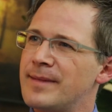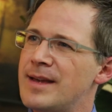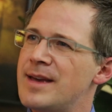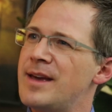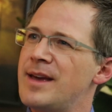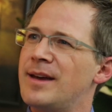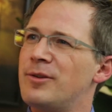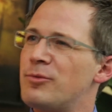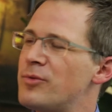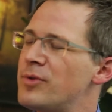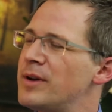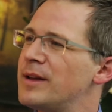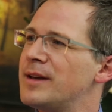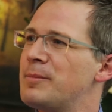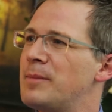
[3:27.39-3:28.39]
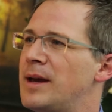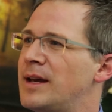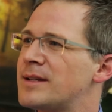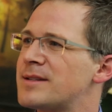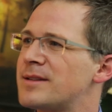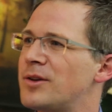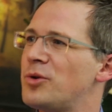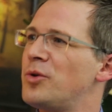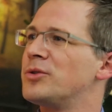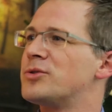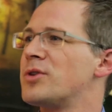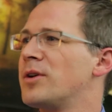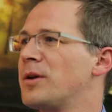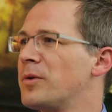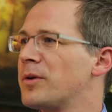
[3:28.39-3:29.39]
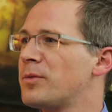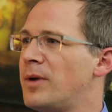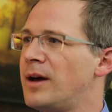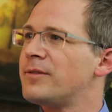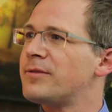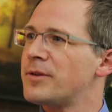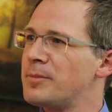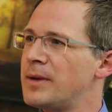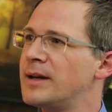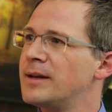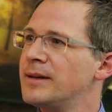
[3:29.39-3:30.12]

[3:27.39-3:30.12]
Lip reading: it really makes the whole journey worthwhile for me.